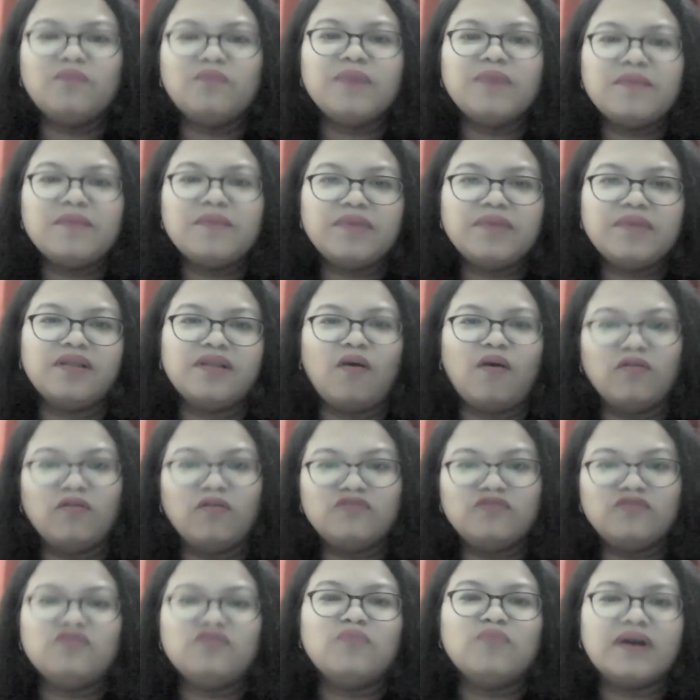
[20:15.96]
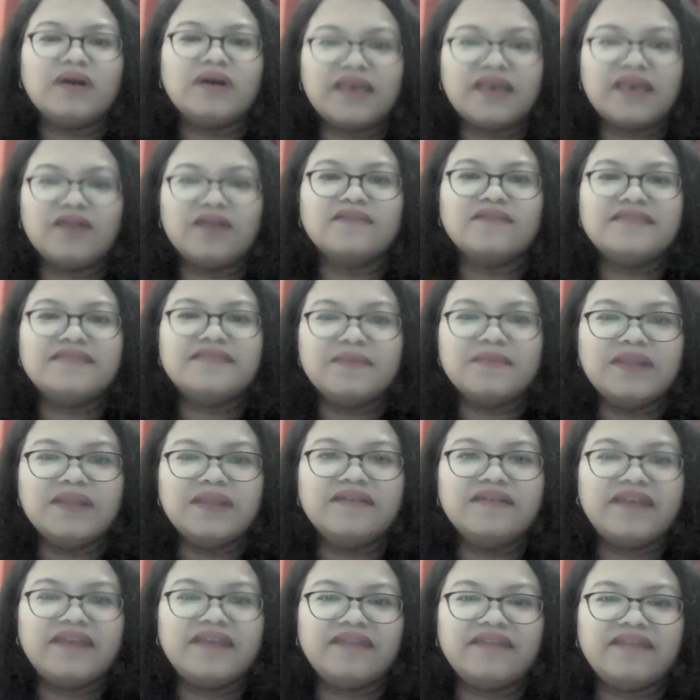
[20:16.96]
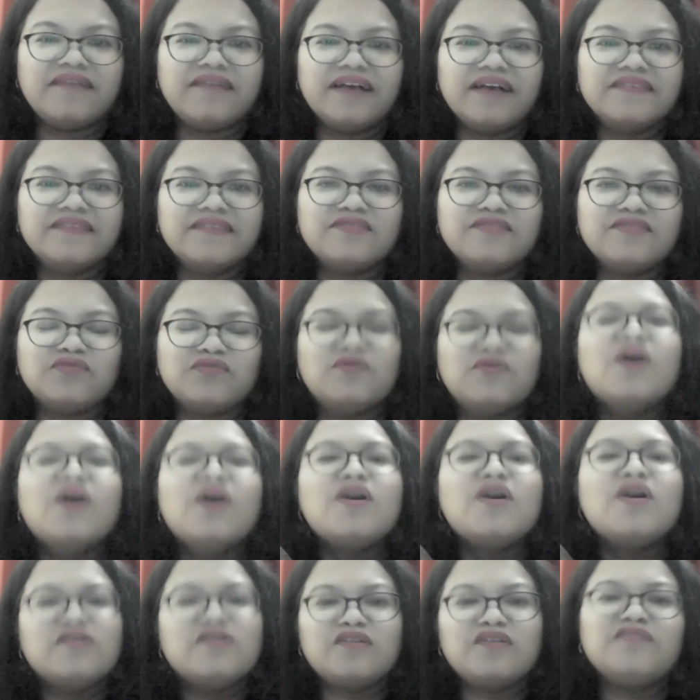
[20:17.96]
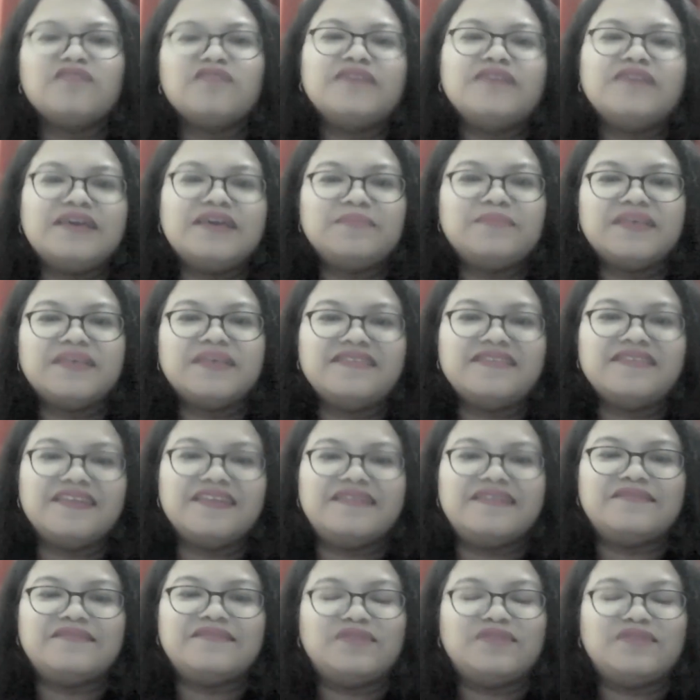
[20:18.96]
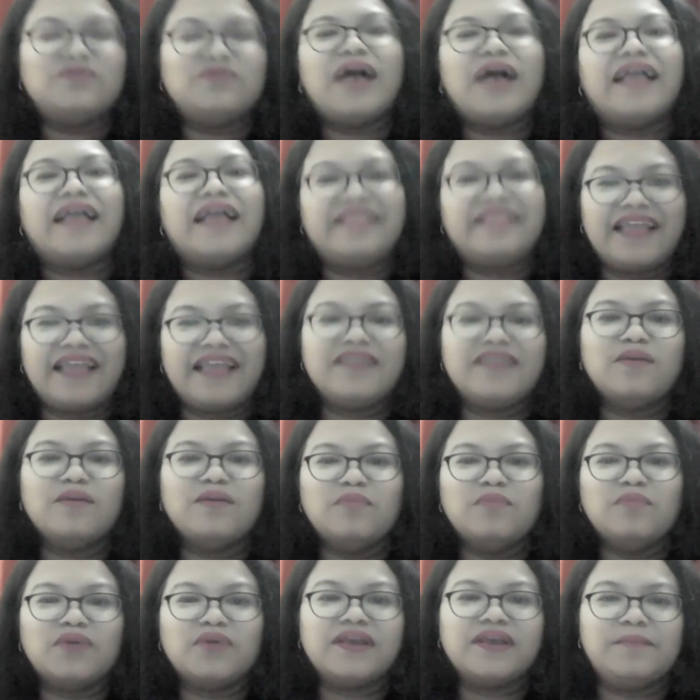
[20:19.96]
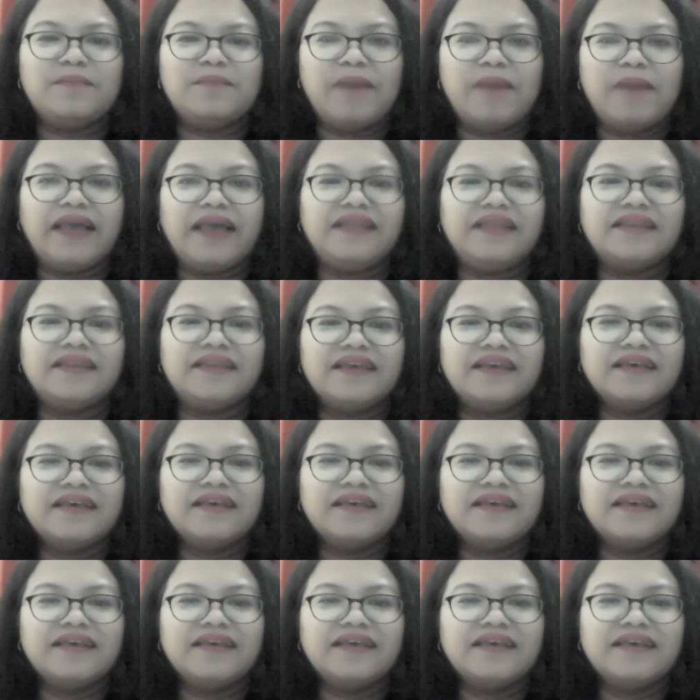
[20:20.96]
people also working on similar areas to sort of keep this interview and then your book in mind?